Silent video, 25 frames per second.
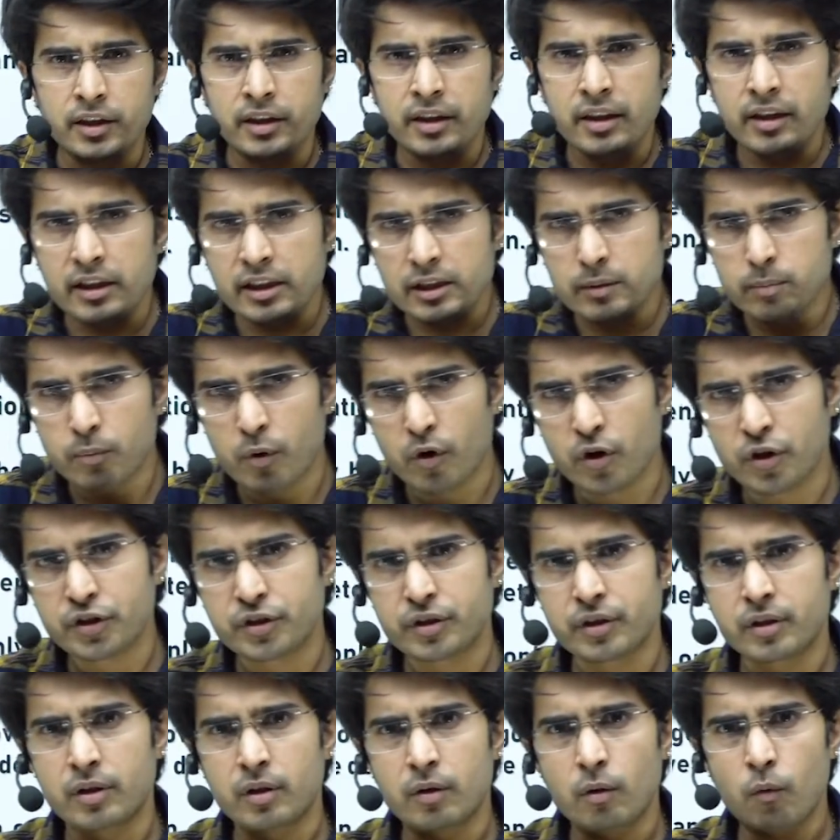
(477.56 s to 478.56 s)
this
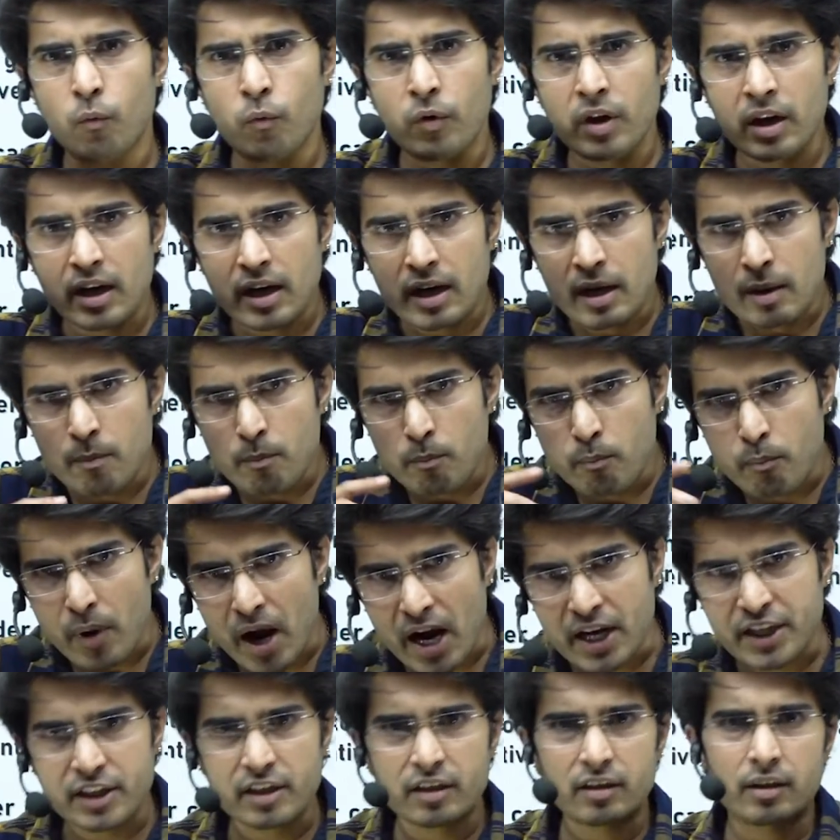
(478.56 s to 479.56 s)
person will
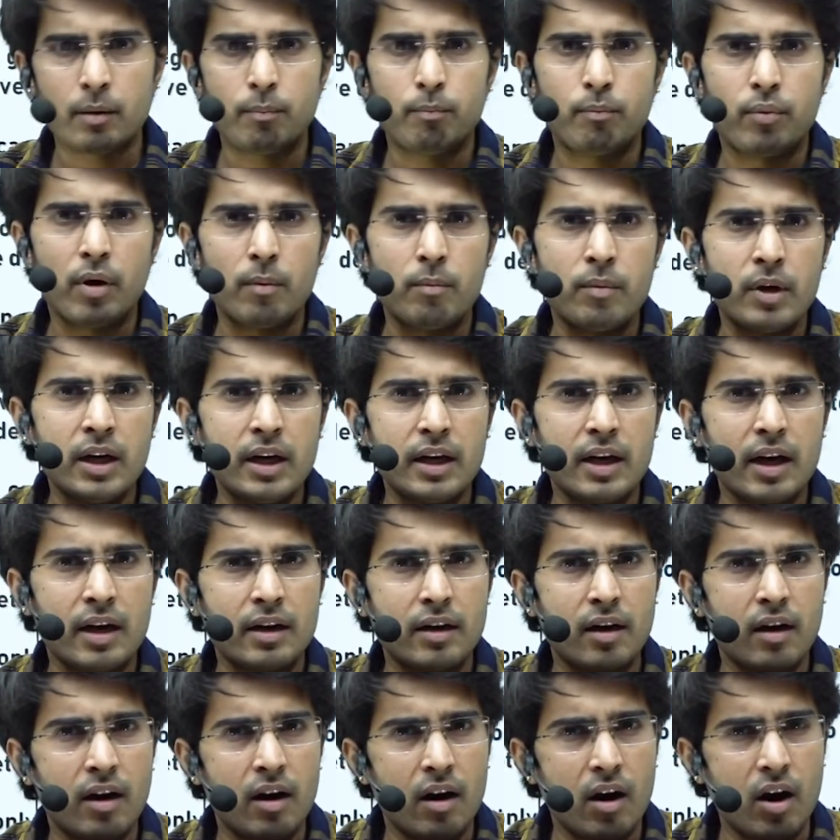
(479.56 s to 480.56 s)
impact the public
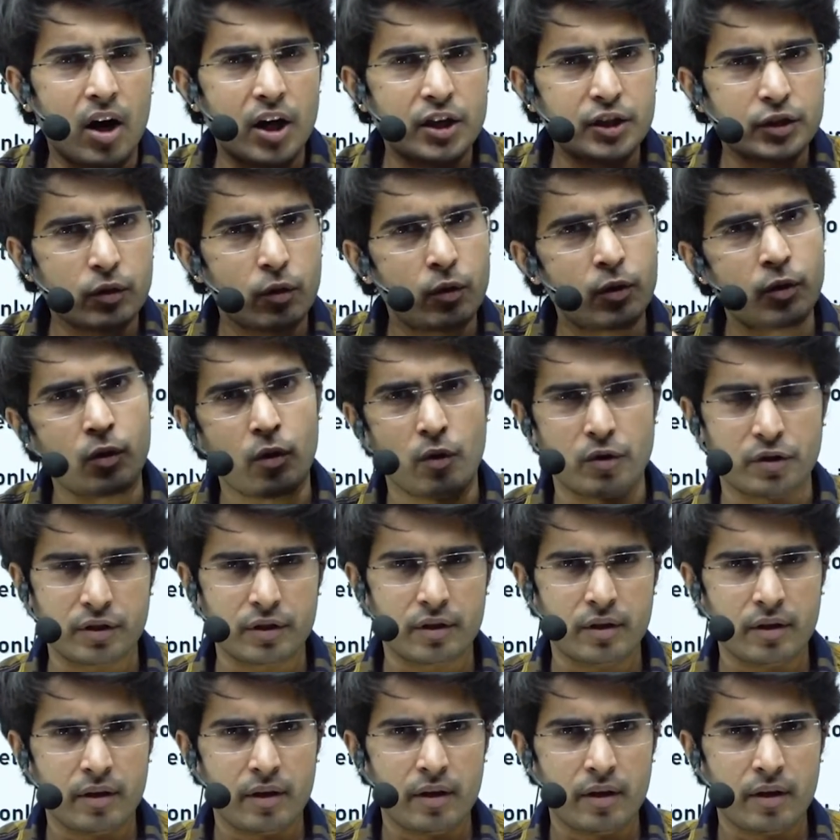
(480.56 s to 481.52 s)
at large or not.